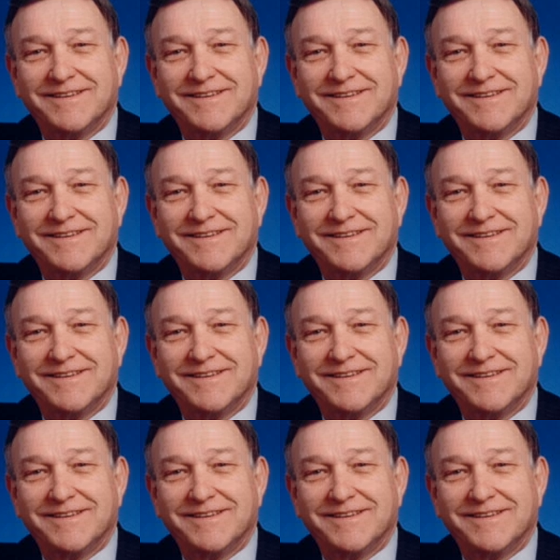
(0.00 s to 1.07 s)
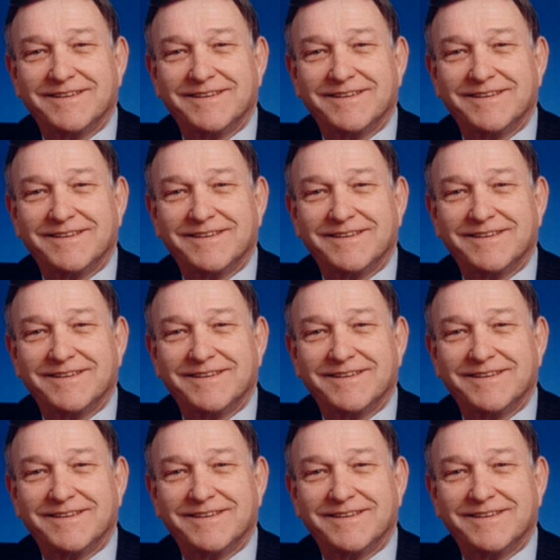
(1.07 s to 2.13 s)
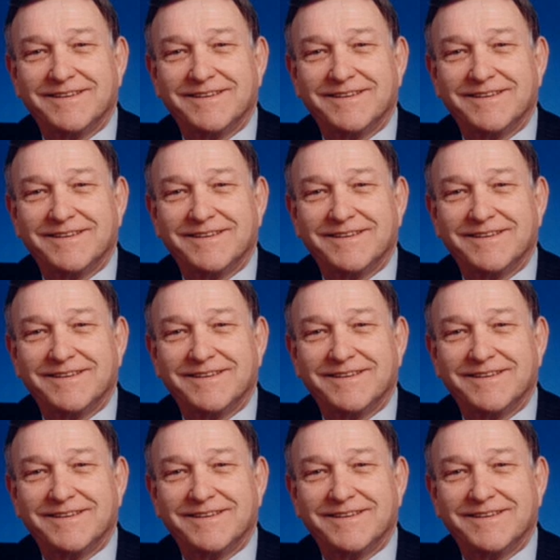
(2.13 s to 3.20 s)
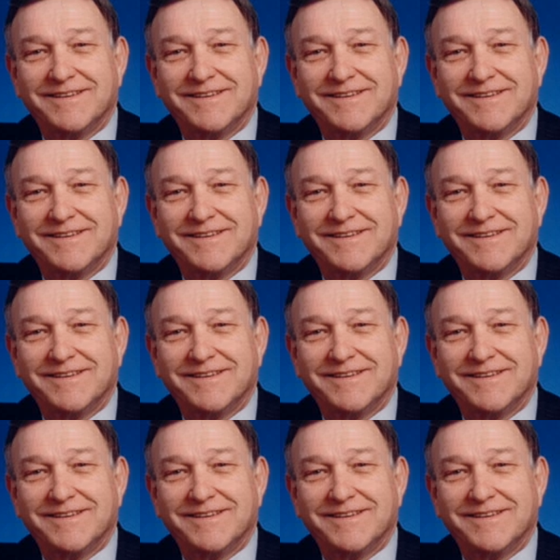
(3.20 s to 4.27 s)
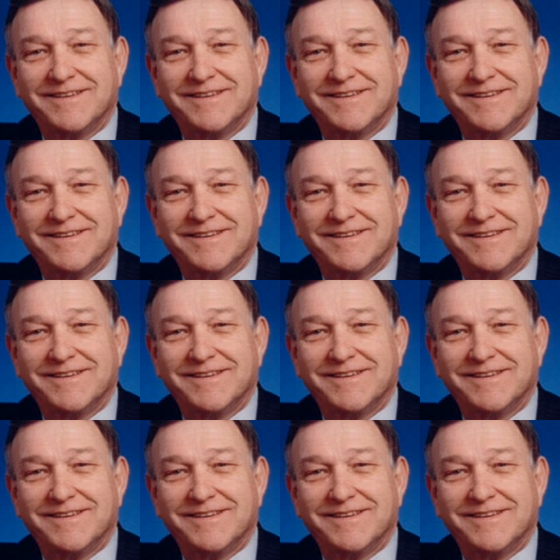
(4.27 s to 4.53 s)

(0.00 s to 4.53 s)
(no lip movement)